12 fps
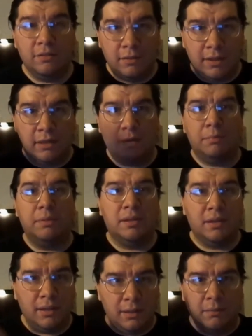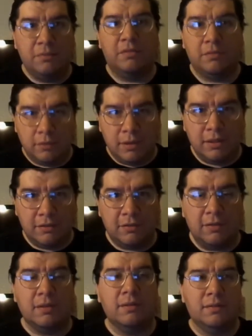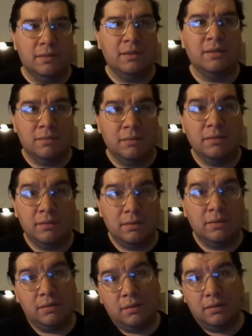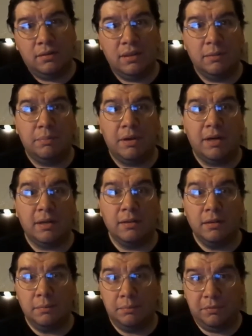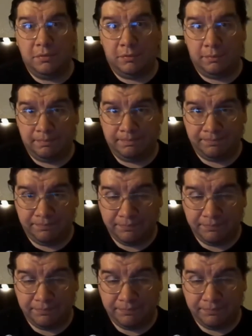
So now it becomes, you guessed it, the apocalypse.